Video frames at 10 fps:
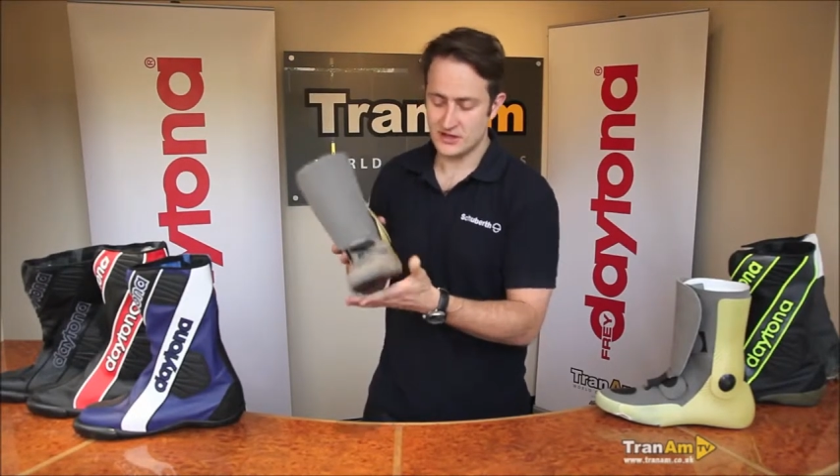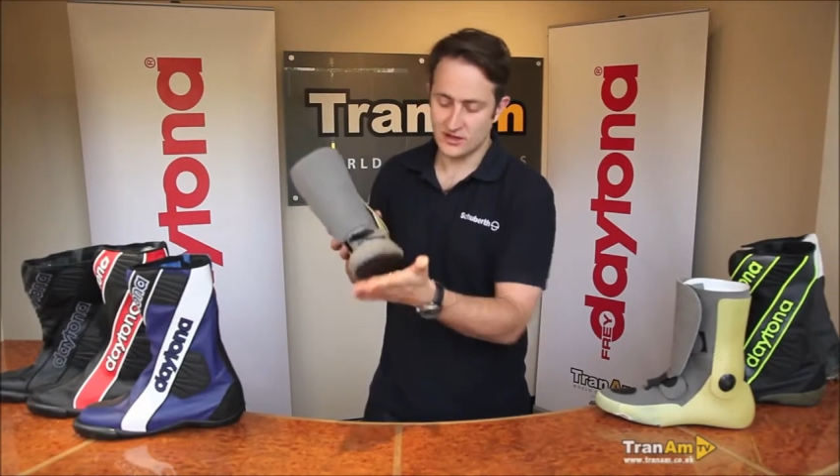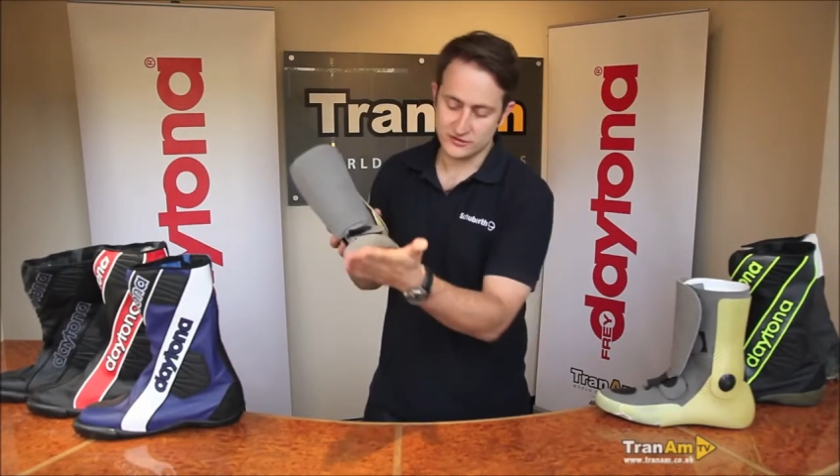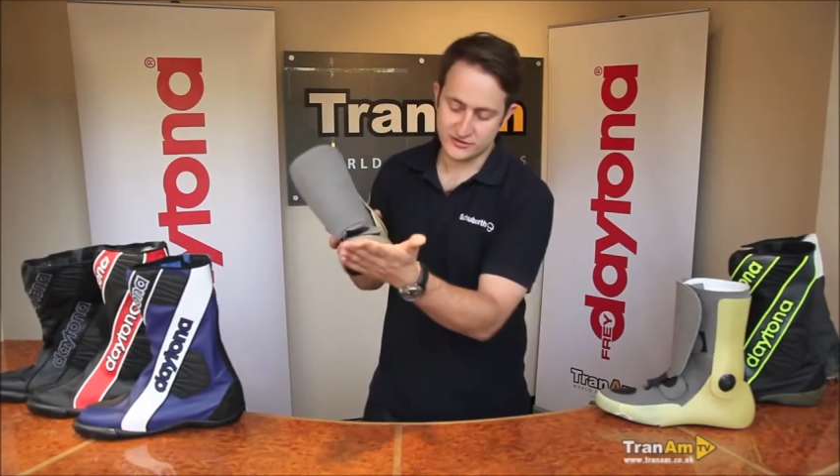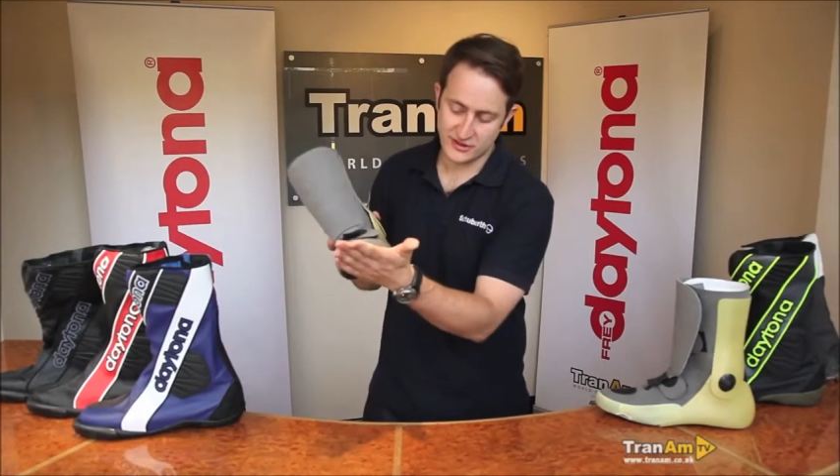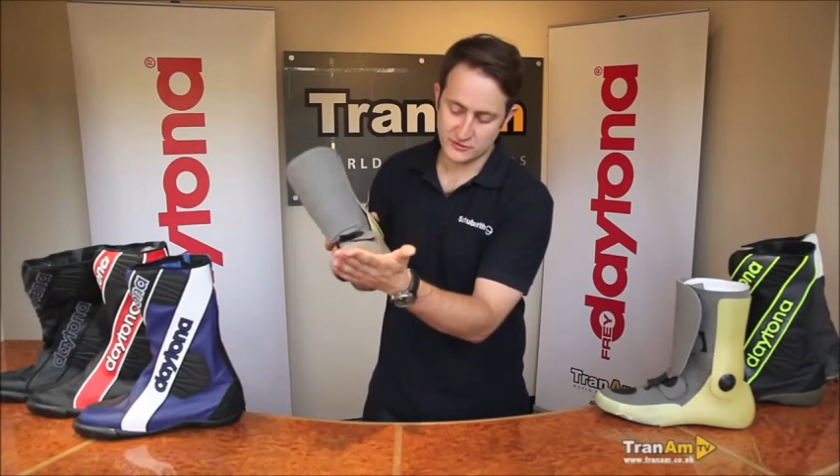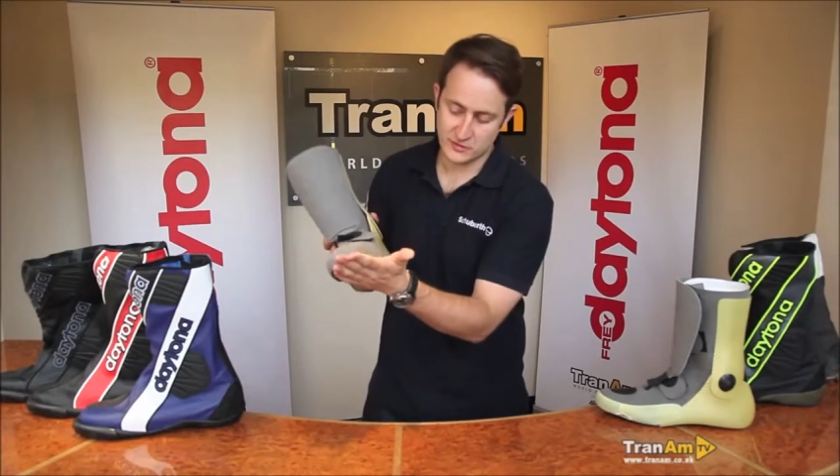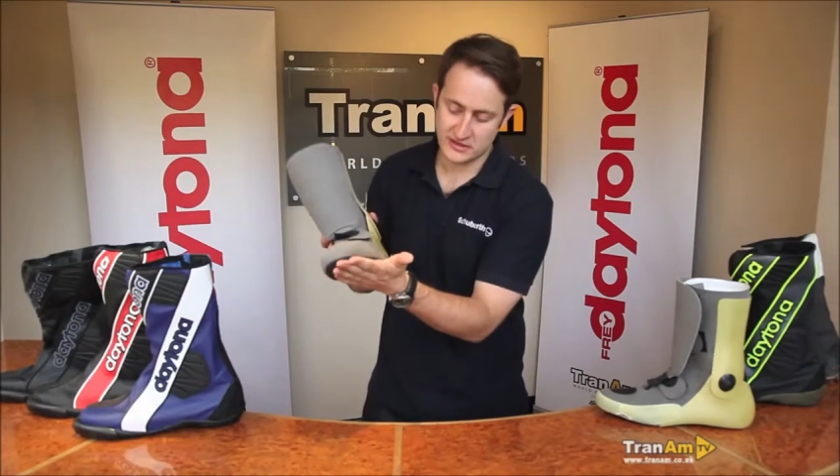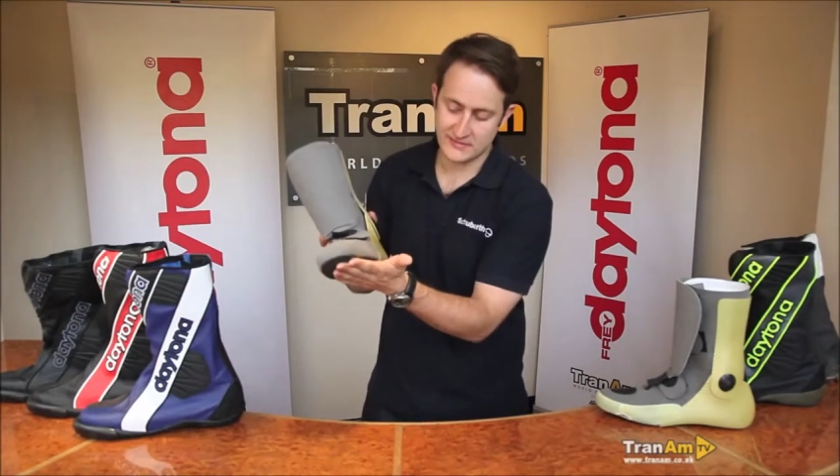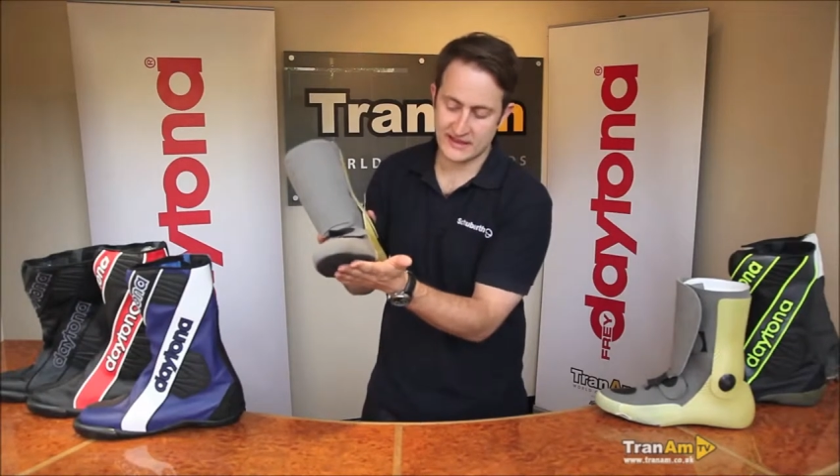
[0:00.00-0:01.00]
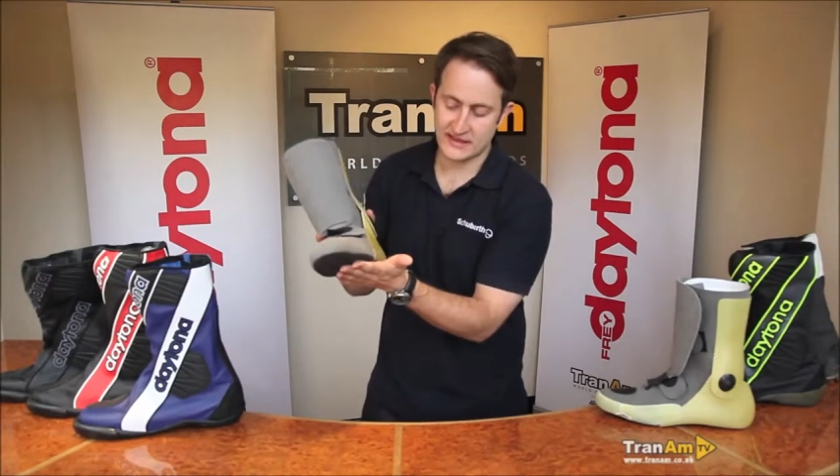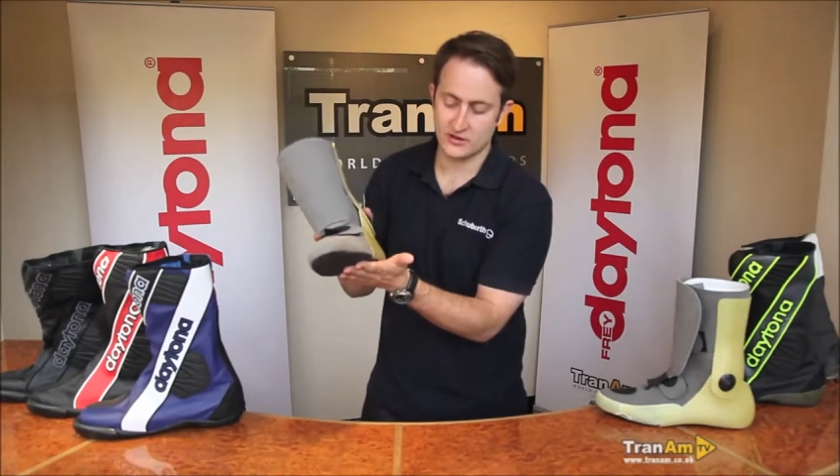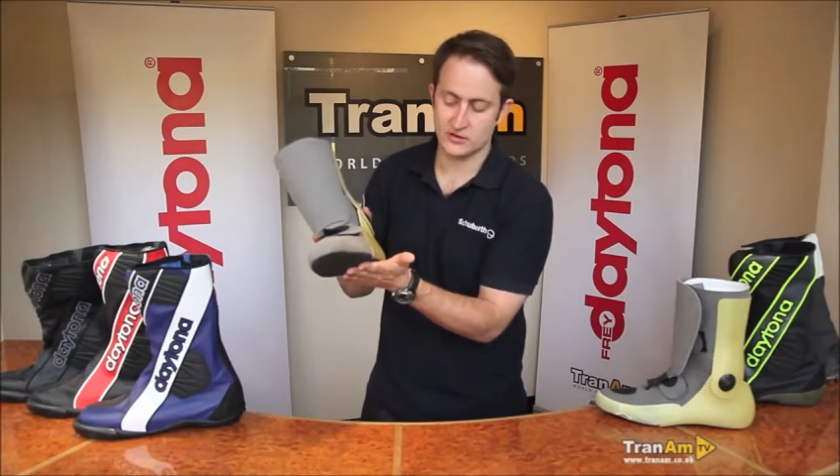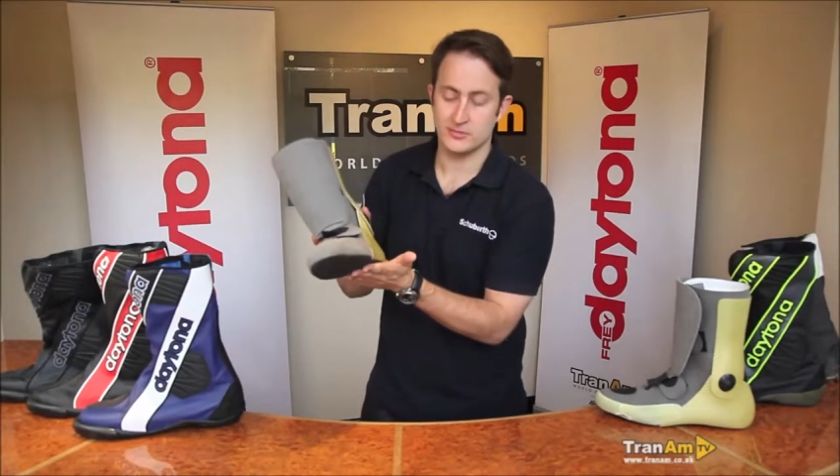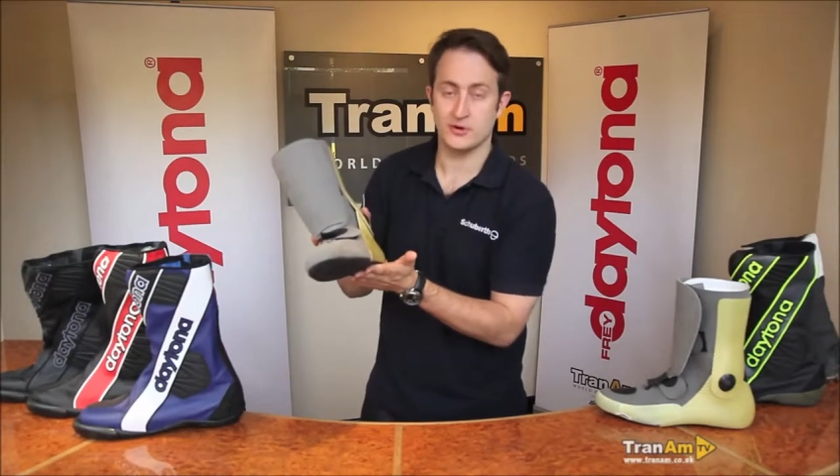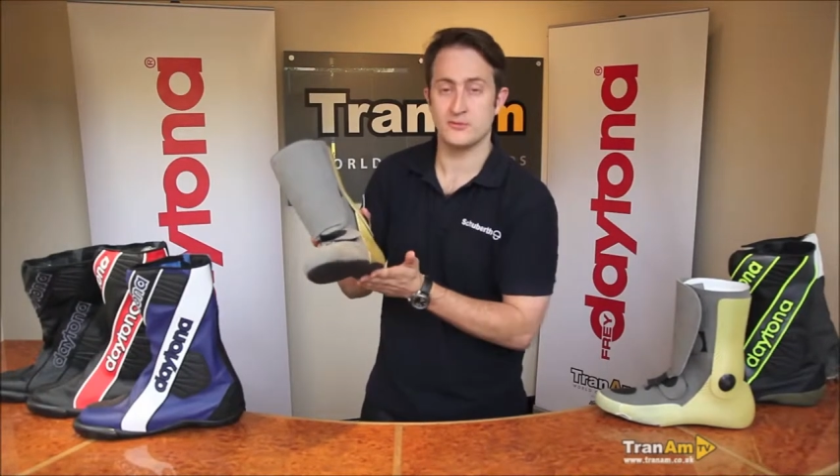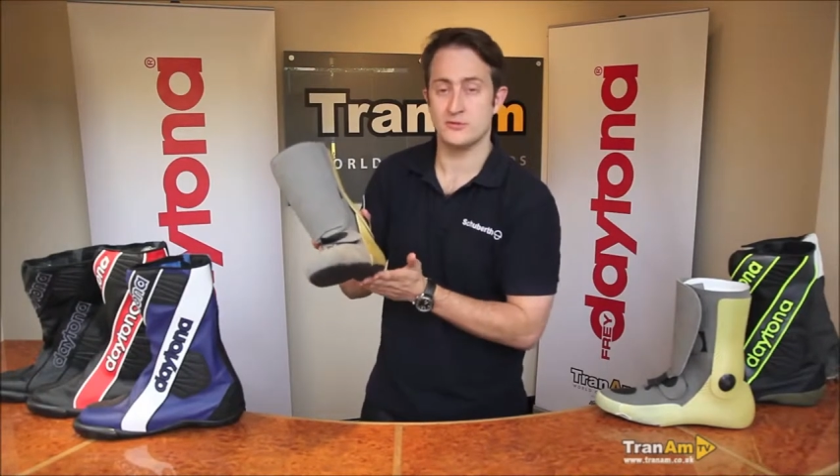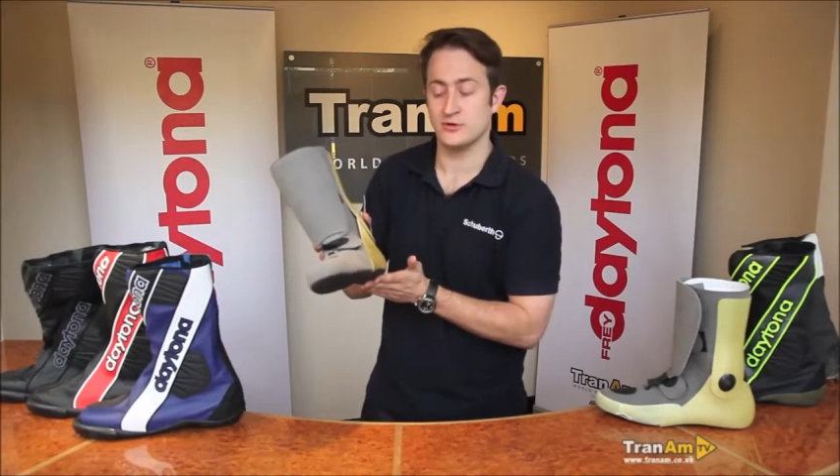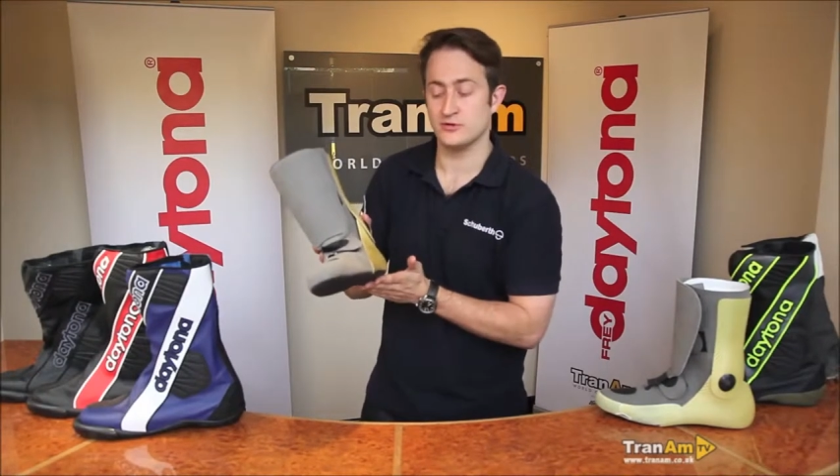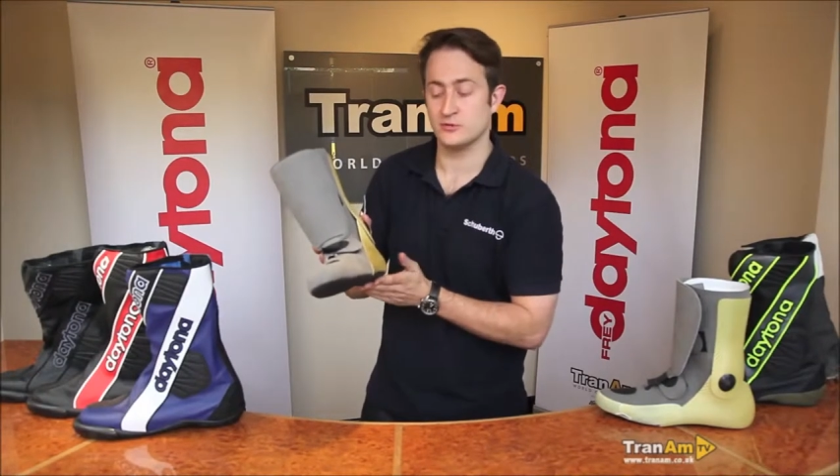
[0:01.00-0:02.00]
As thin as we can make it on the bottom
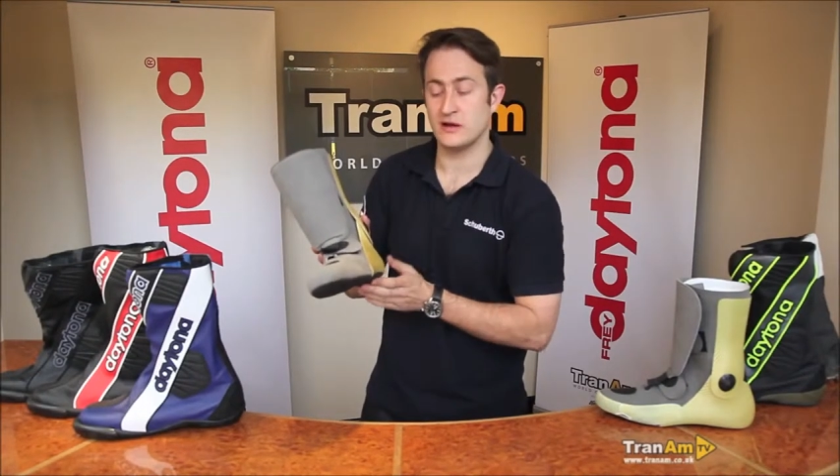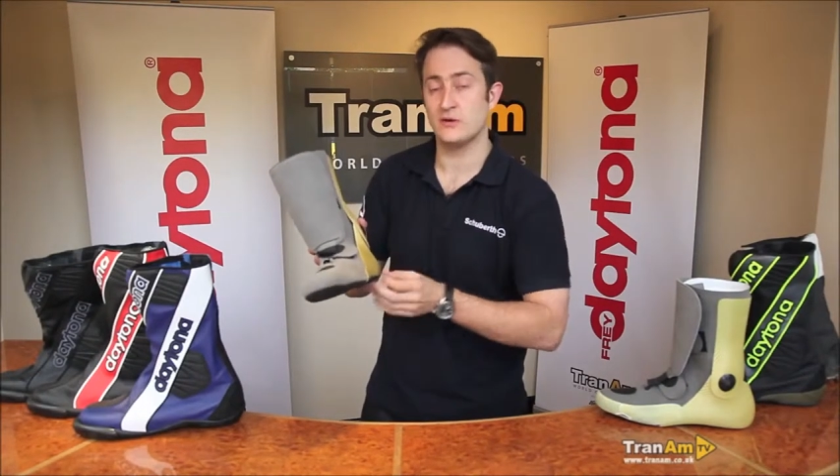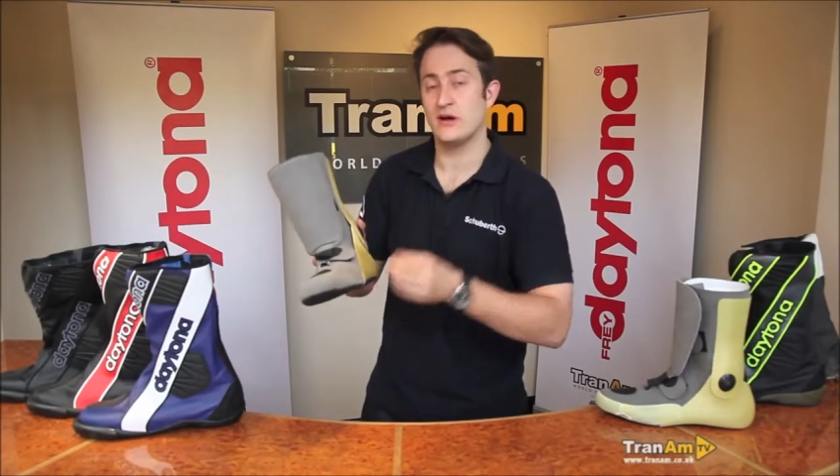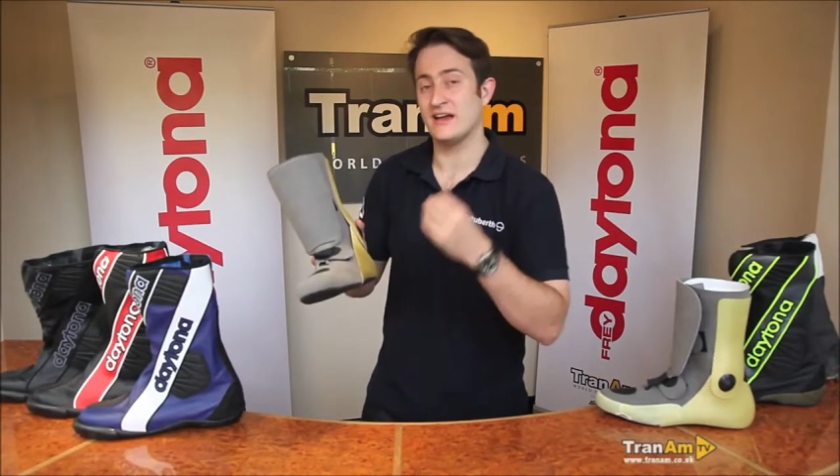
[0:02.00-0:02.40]
of the boot as well,